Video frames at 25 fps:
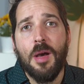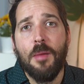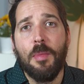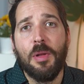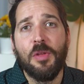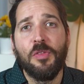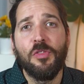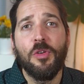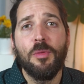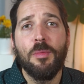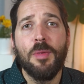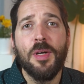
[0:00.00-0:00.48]

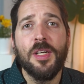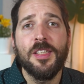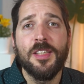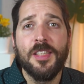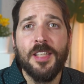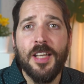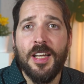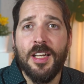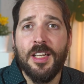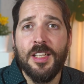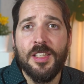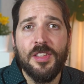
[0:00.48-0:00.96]
But for my
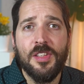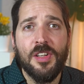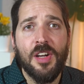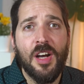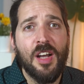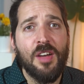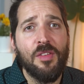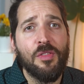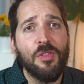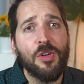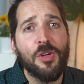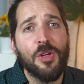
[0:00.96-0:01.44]
daily
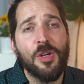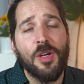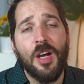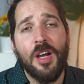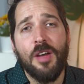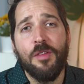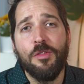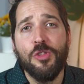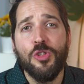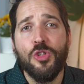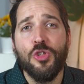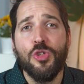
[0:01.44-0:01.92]
driver, I
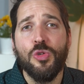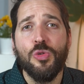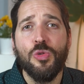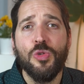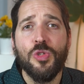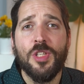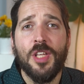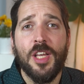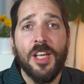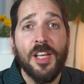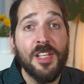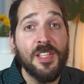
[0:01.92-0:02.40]
would
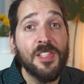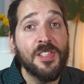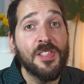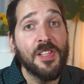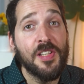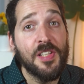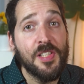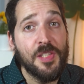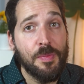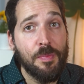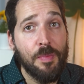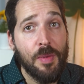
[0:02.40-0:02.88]
choose
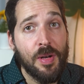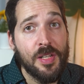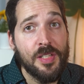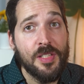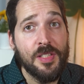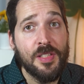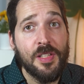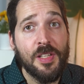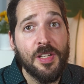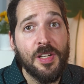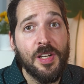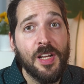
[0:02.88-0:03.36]
A6
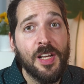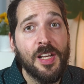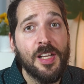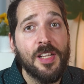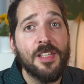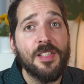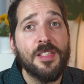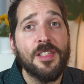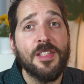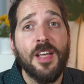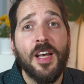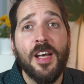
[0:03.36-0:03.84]
Master,
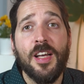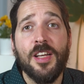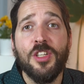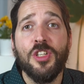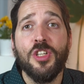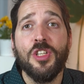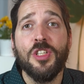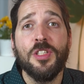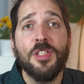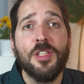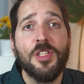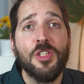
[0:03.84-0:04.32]
as I
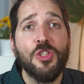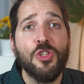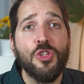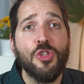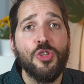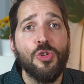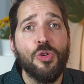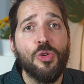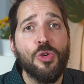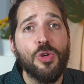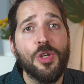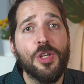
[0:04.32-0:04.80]
just
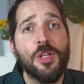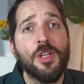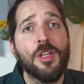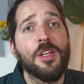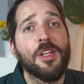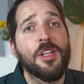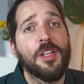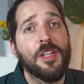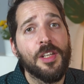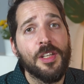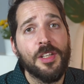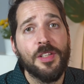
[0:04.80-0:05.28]
enjoy
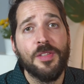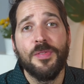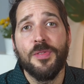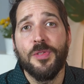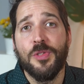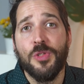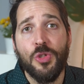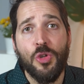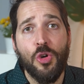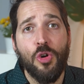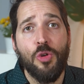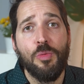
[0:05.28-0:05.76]
it
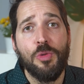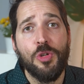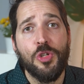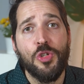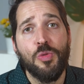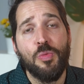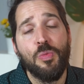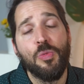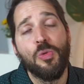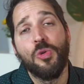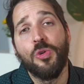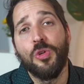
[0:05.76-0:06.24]
so
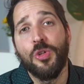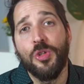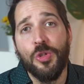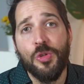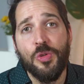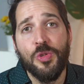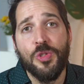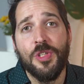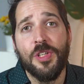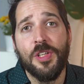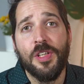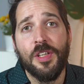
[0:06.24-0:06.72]
much more
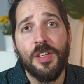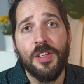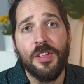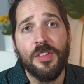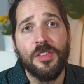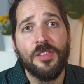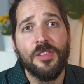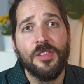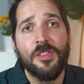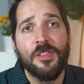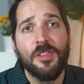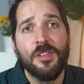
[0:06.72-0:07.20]
using
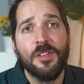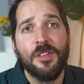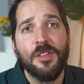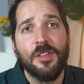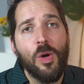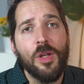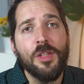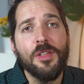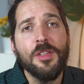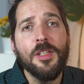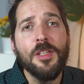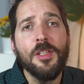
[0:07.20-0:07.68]
it.
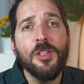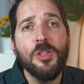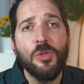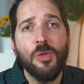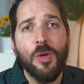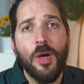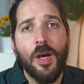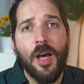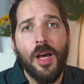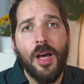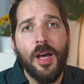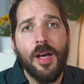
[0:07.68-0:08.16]
One thing
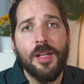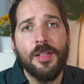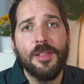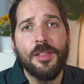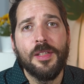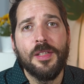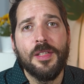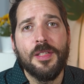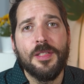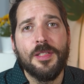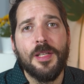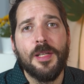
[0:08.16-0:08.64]
to add
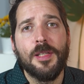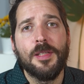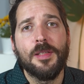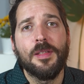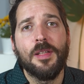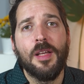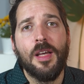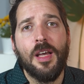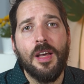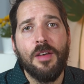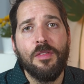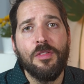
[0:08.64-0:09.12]
is
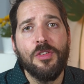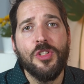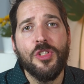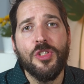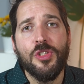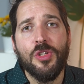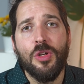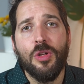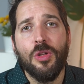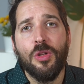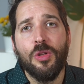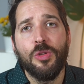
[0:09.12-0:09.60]
that
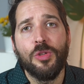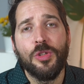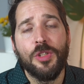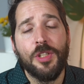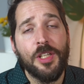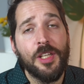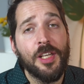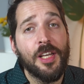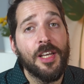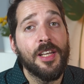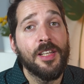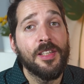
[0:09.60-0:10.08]
Eversolo
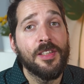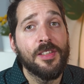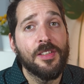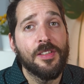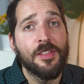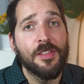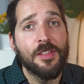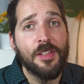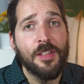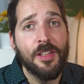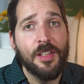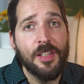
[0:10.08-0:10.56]
T8
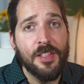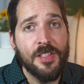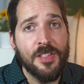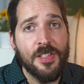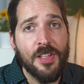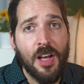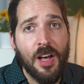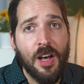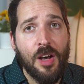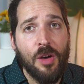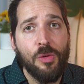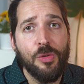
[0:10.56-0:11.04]
is
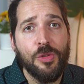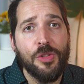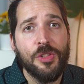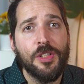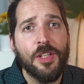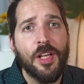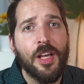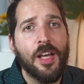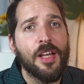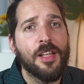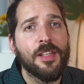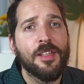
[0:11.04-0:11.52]
out
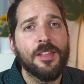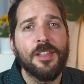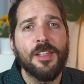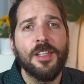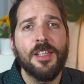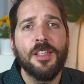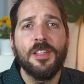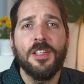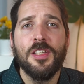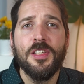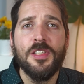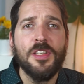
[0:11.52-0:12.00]
and
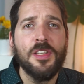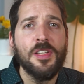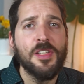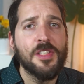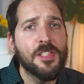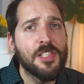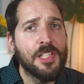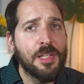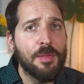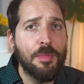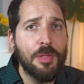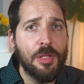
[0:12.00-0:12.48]
it is in a
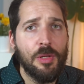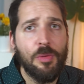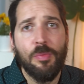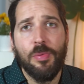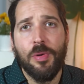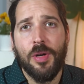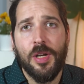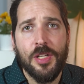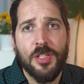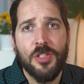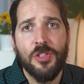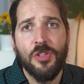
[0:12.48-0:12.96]
similar
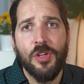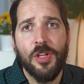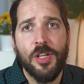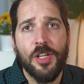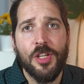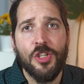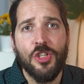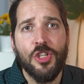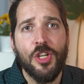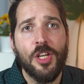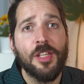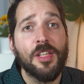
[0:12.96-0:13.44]
price
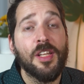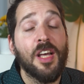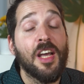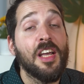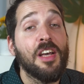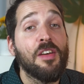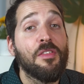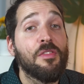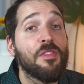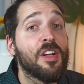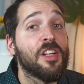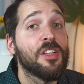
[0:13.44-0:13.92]
range, and I
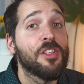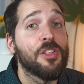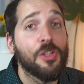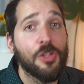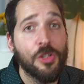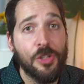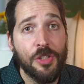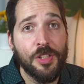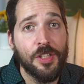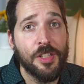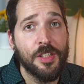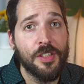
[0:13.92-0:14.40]
have not
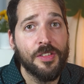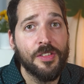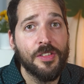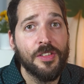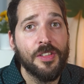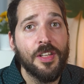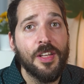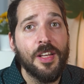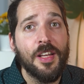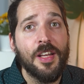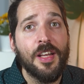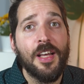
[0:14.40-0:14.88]
heard it.
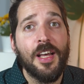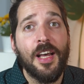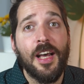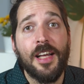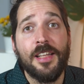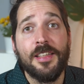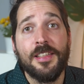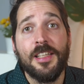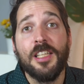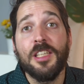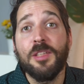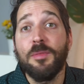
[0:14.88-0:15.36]

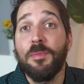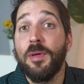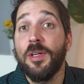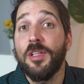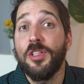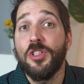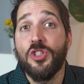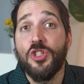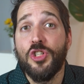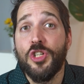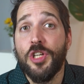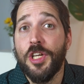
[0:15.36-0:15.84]
And that
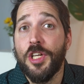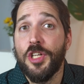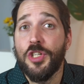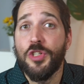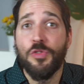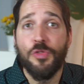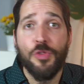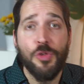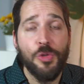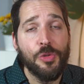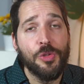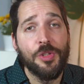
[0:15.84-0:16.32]
might change
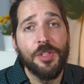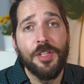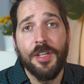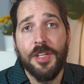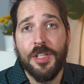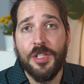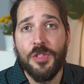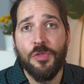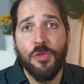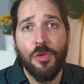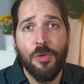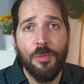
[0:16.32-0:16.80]
few
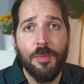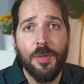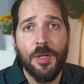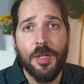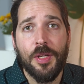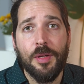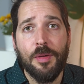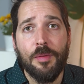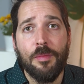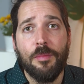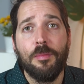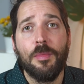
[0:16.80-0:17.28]
things for
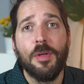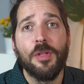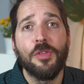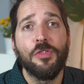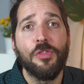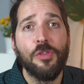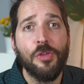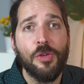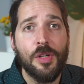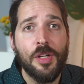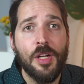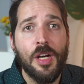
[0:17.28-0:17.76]
me, but
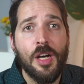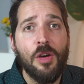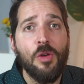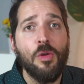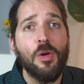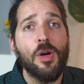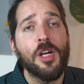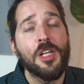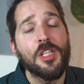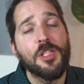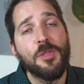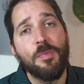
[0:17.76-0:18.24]
for now
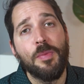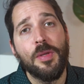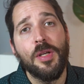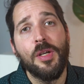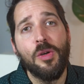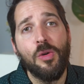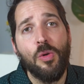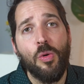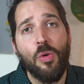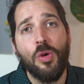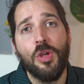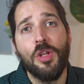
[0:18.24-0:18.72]
I
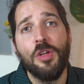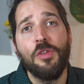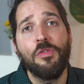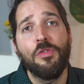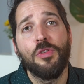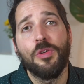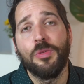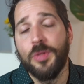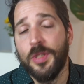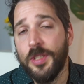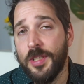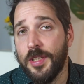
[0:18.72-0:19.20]
speak only
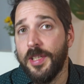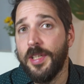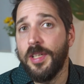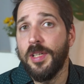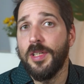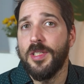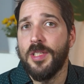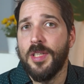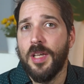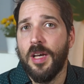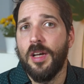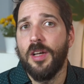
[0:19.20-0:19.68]
from the
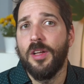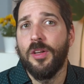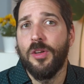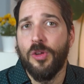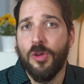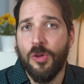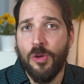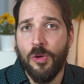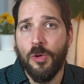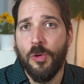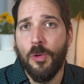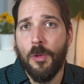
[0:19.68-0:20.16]
things I
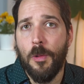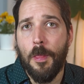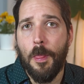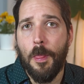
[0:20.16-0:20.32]
know.